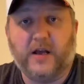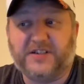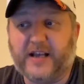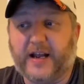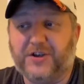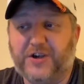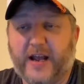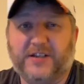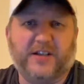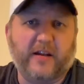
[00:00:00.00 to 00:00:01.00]
second
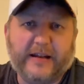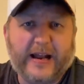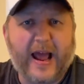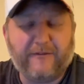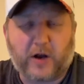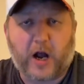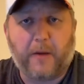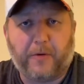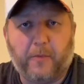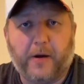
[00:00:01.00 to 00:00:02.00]
chances. Now, they did have a
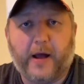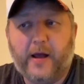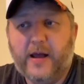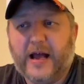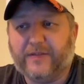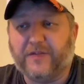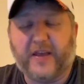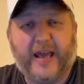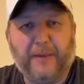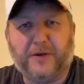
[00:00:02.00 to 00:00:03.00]
couple, but I thought they
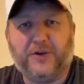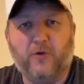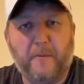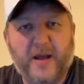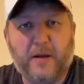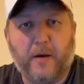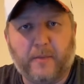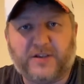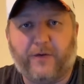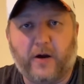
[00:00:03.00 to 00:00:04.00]
kept it to a minimum
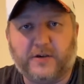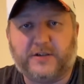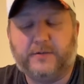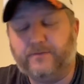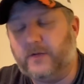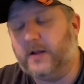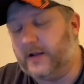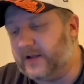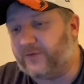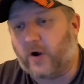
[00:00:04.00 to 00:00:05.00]
as far
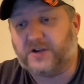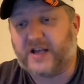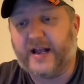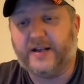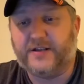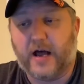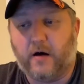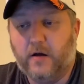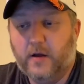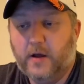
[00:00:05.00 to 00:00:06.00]
as I could
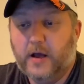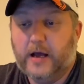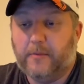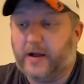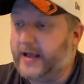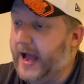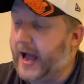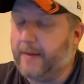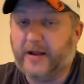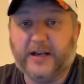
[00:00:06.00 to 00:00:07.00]
tell. But yeah,
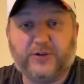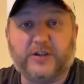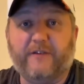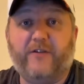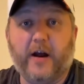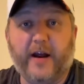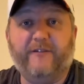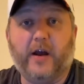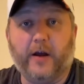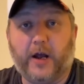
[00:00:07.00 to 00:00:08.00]
I mean, this was a very,
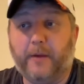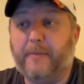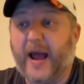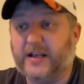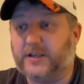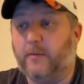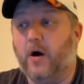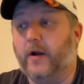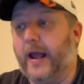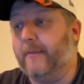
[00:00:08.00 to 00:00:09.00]
very good
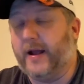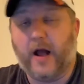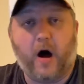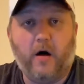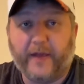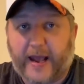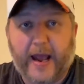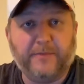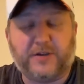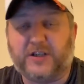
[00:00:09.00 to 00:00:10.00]
basketball game. All the
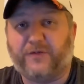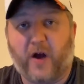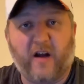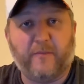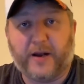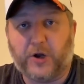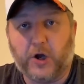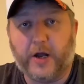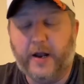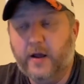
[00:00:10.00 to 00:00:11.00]
games thus far have been
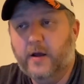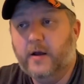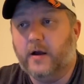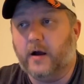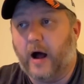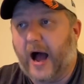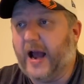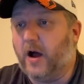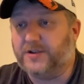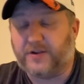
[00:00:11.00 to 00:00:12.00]
good.
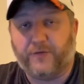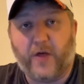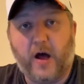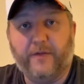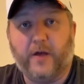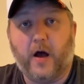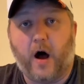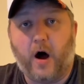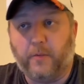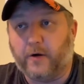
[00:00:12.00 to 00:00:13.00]
I also thought
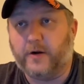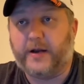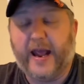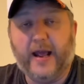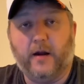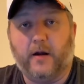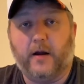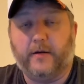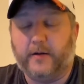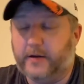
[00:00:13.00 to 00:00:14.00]

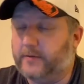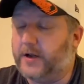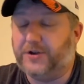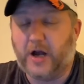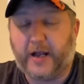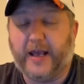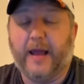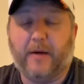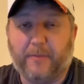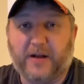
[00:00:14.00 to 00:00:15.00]
the Kentucky
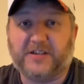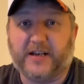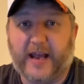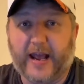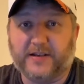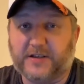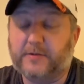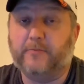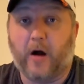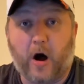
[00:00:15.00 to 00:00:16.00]
game, I about said
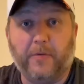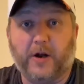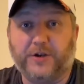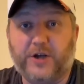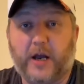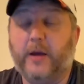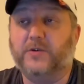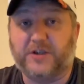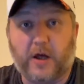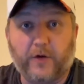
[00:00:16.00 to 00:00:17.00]
Kansas. Auburn-Kentucky
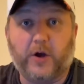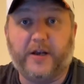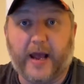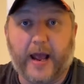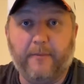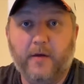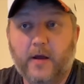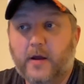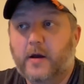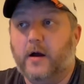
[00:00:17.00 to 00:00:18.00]
was another good game.
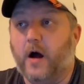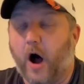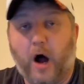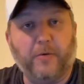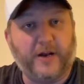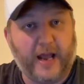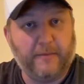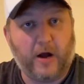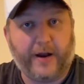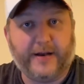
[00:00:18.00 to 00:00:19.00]
Auburn
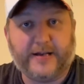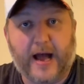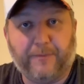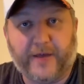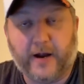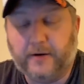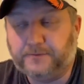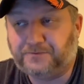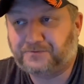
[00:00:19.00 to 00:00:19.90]
came out on top there.